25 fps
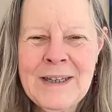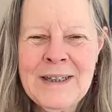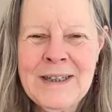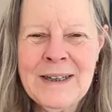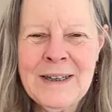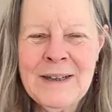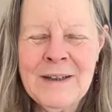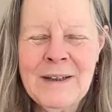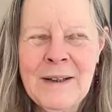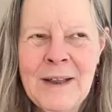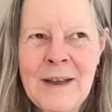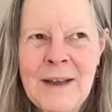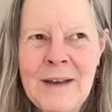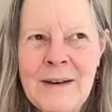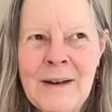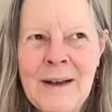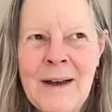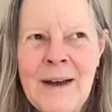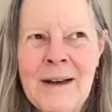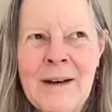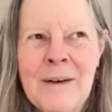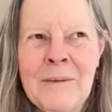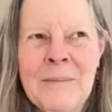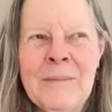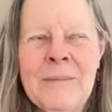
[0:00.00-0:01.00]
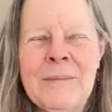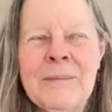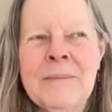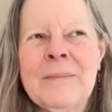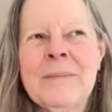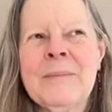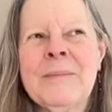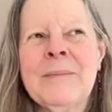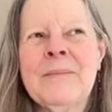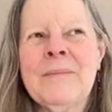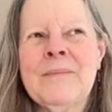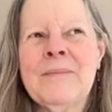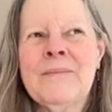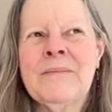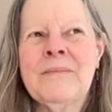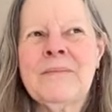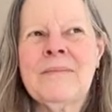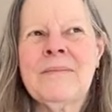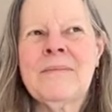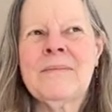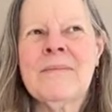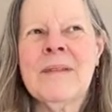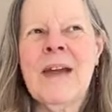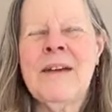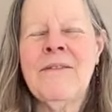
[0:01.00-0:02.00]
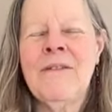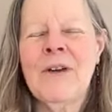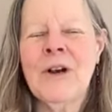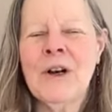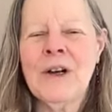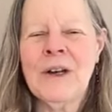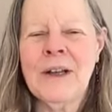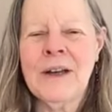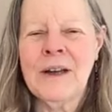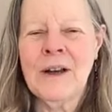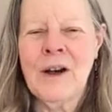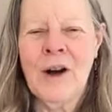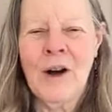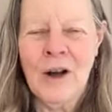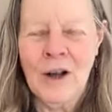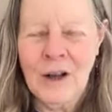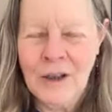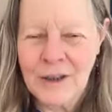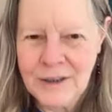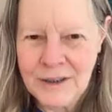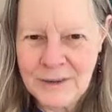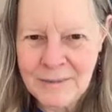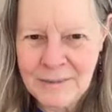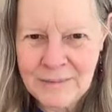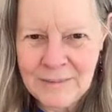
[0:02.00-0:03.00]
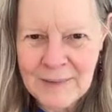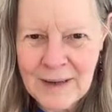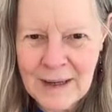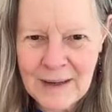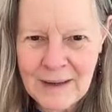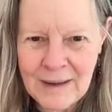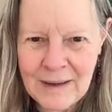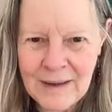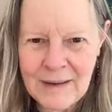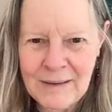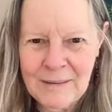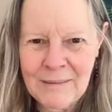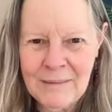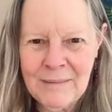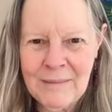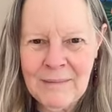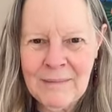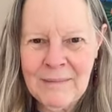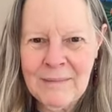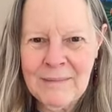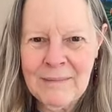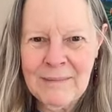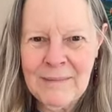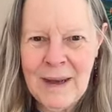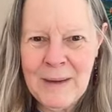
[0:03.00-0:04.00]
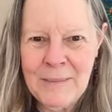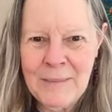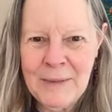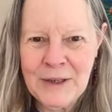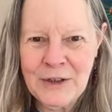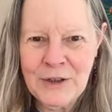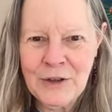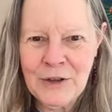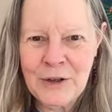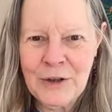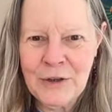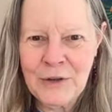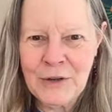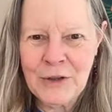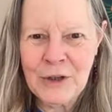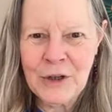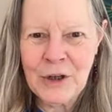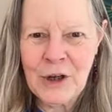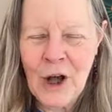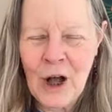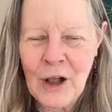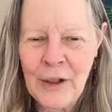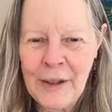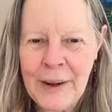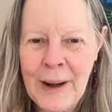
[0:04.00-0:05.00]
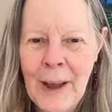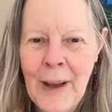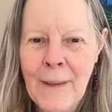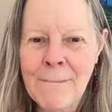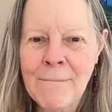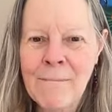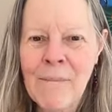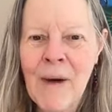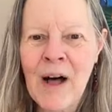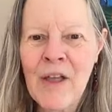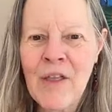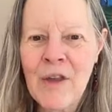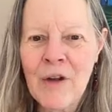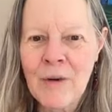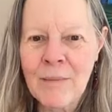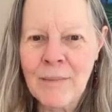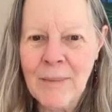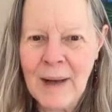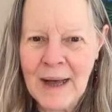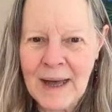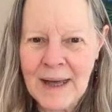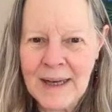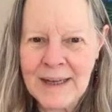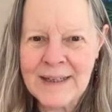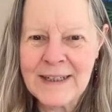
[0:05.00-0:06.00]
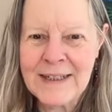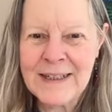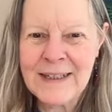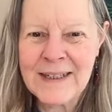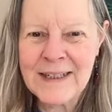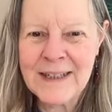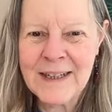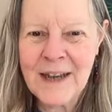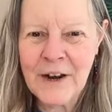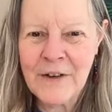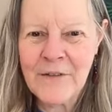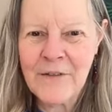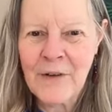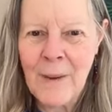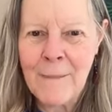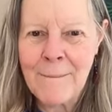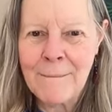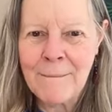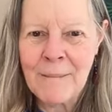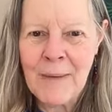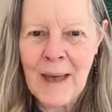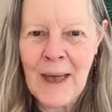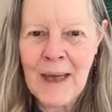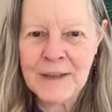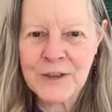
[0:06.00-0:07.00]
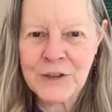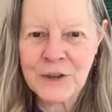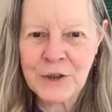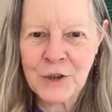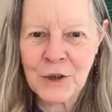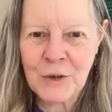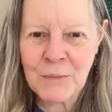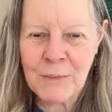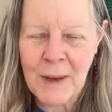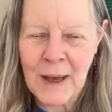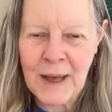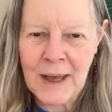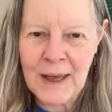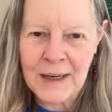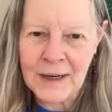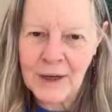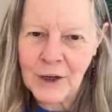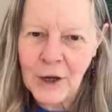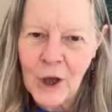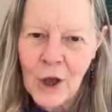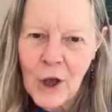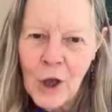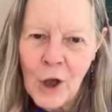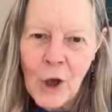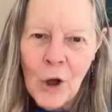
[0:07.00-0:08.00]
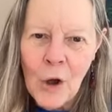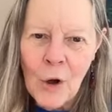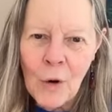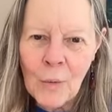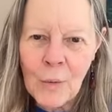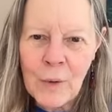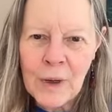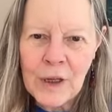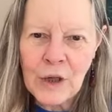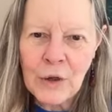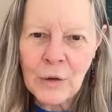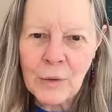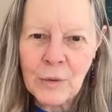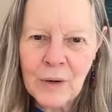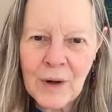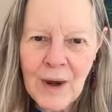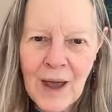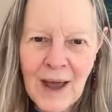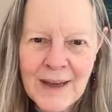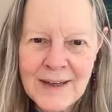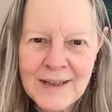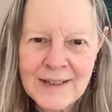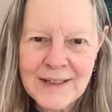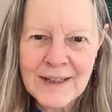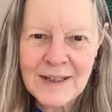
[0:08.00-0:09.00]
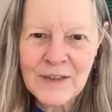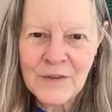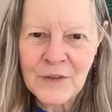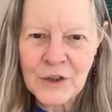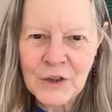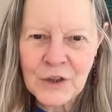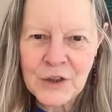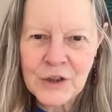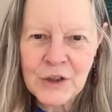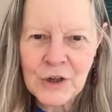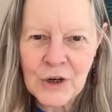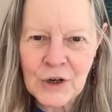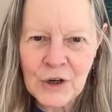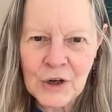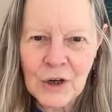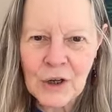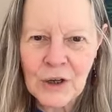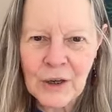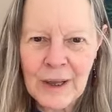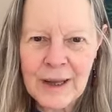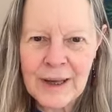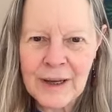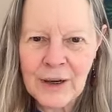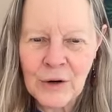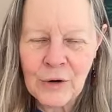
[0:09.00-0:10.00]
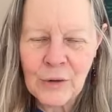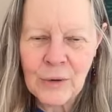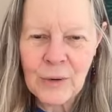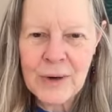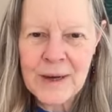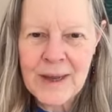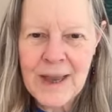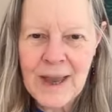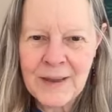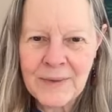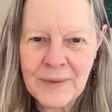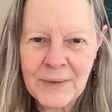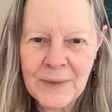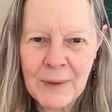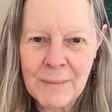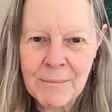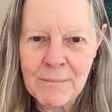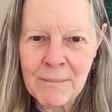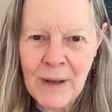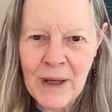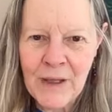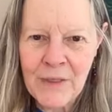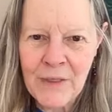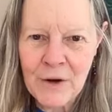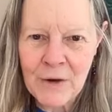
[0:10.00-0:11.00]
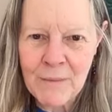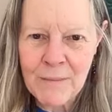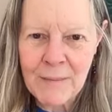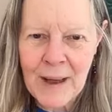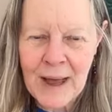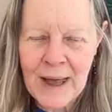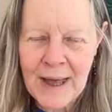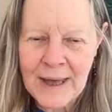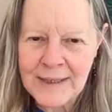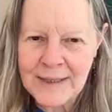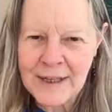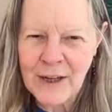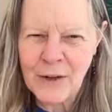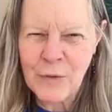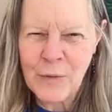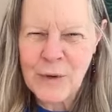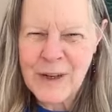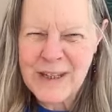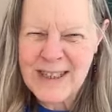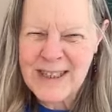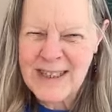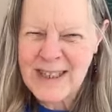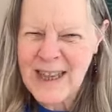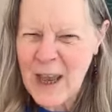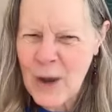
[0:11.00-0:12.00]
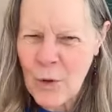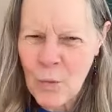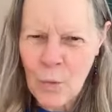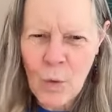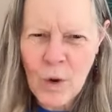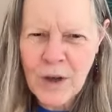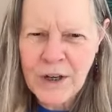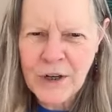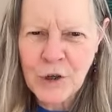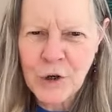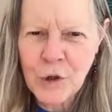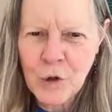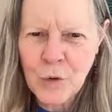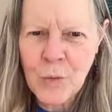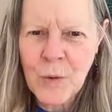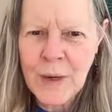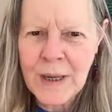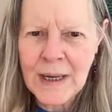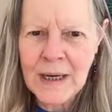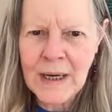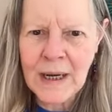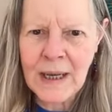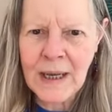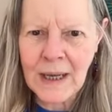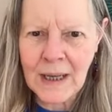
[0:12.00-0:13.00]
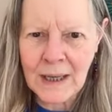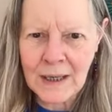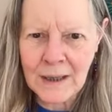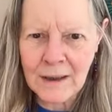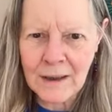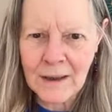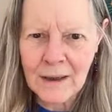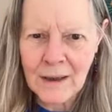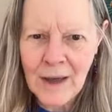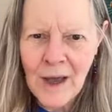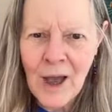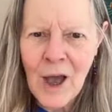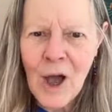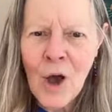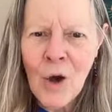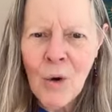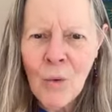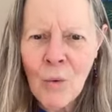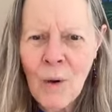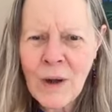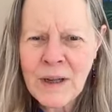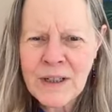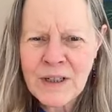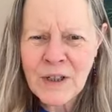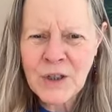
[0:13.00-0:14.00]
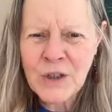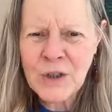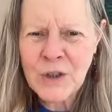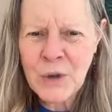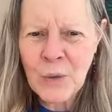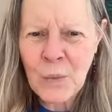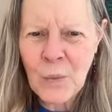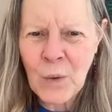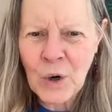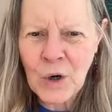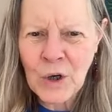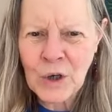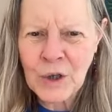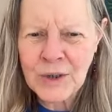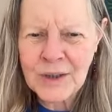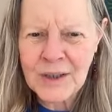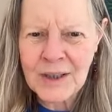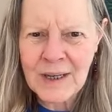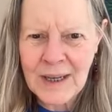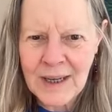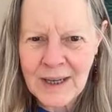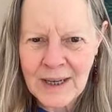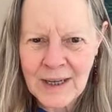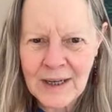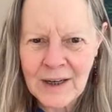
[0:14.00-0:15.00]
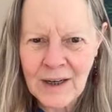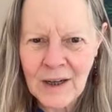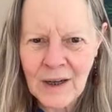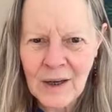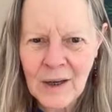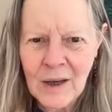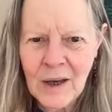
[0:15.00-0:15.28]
is it that I've heard it called, my mentor used to call it a mother mind. Instead of a mastermind, we unite in the circle and create the mother mind. And we say, what do we need? What does the world need?